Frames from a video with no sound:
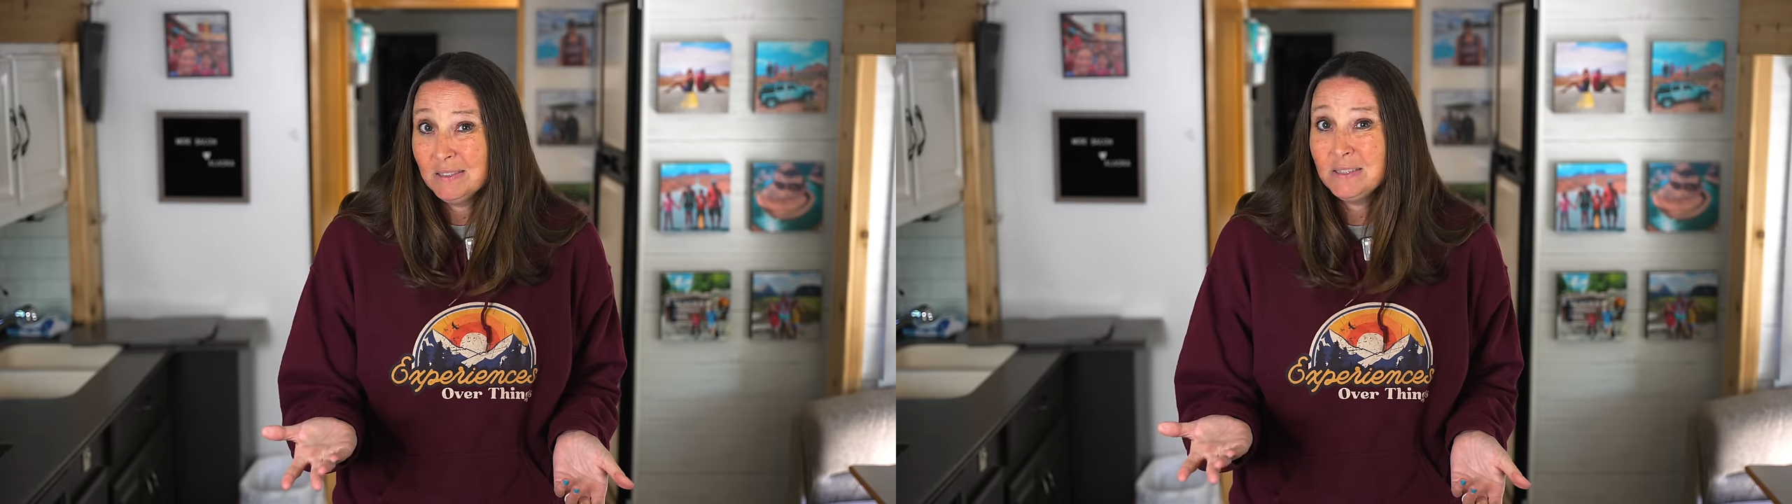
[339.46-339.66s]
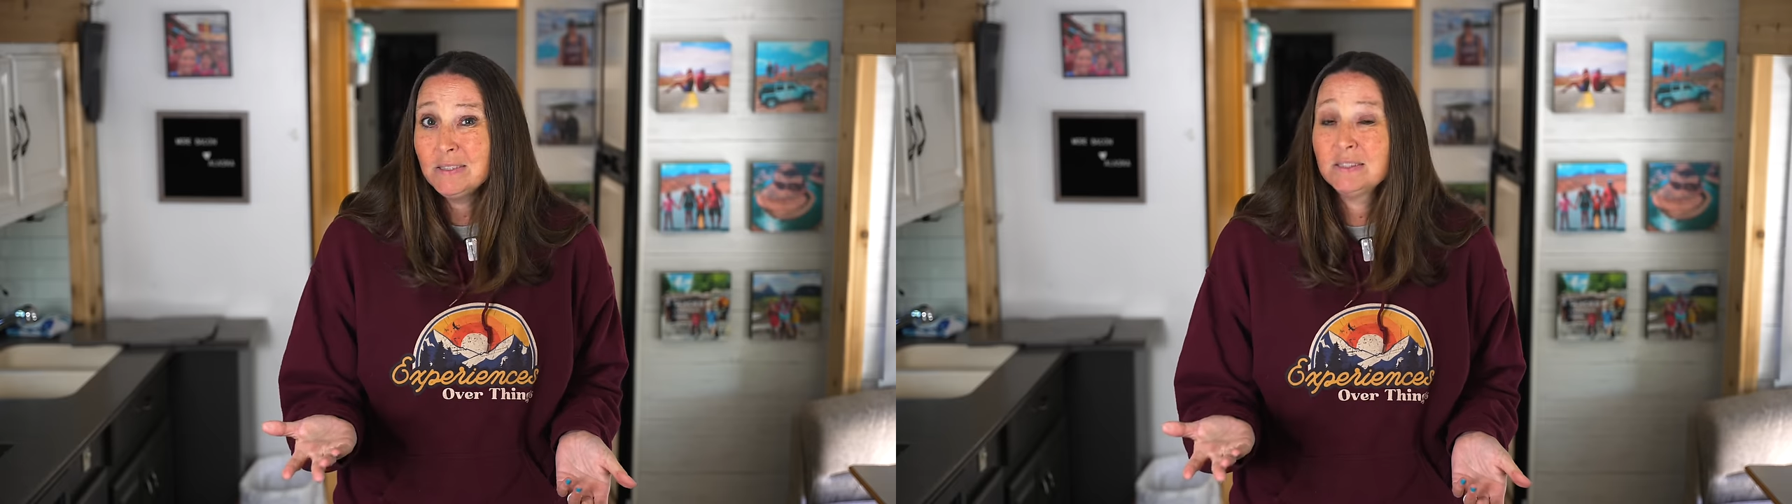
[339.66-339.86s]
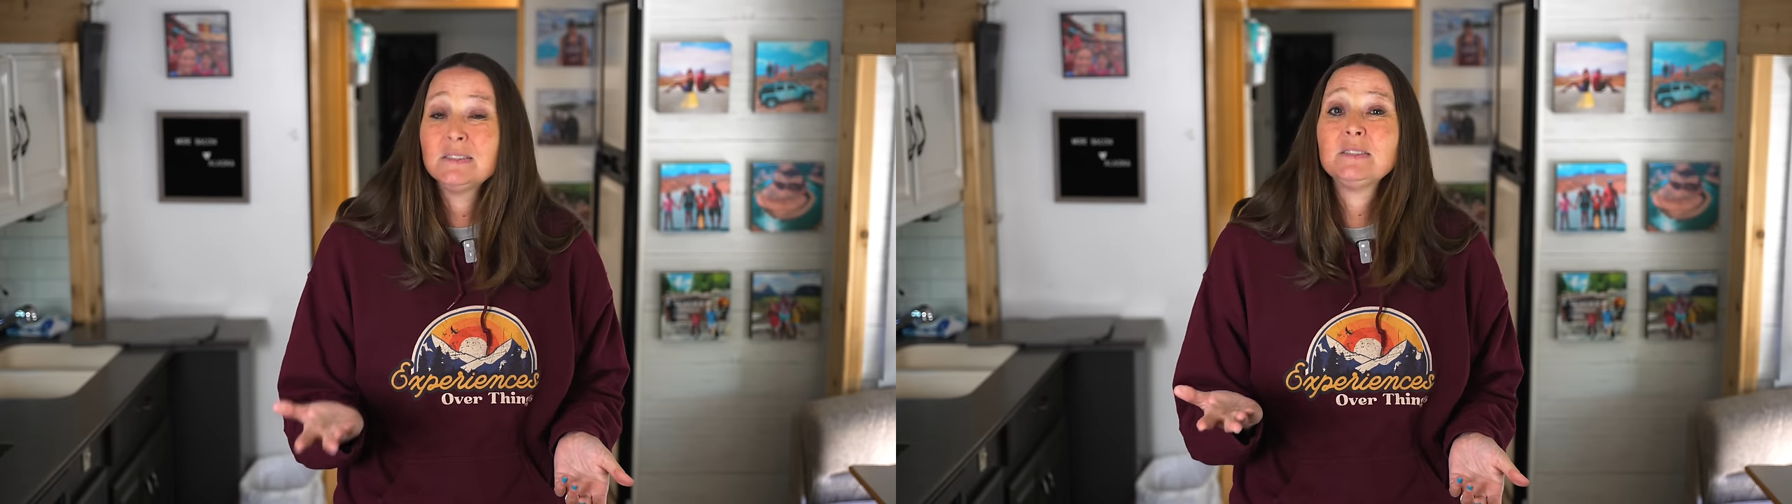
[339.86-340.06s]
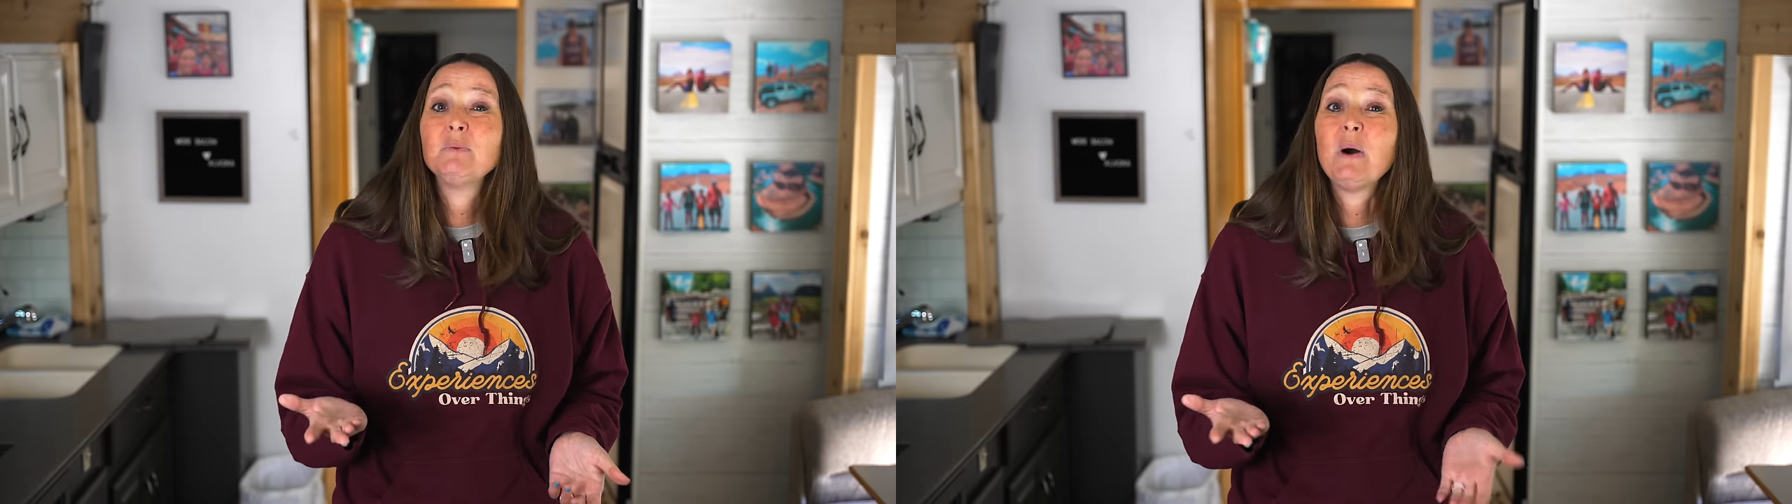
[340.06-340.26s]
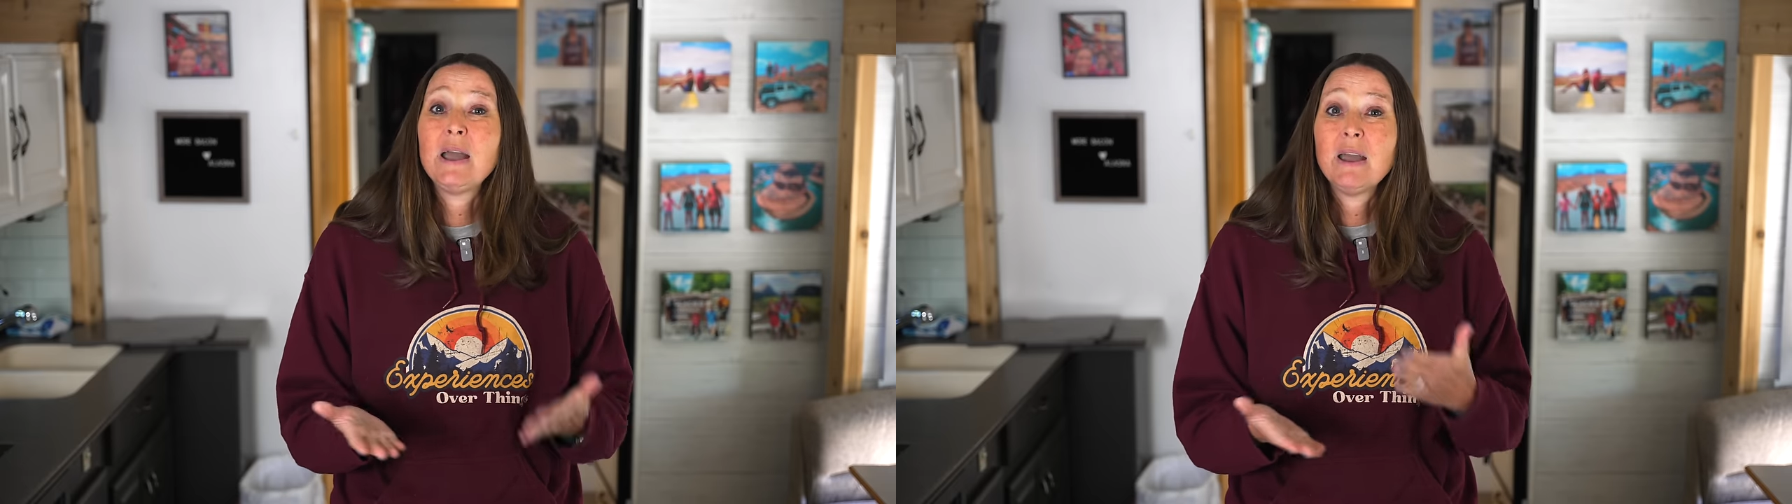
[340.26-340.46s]
it's easy to see
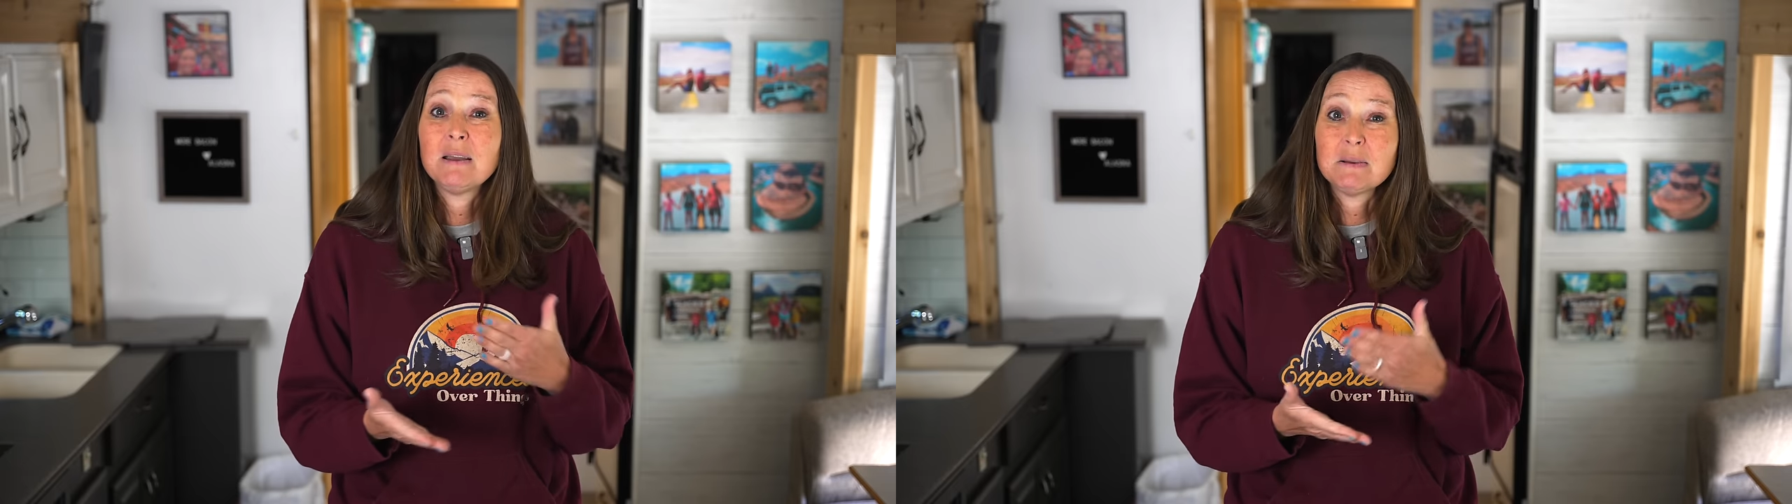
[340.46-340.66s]
why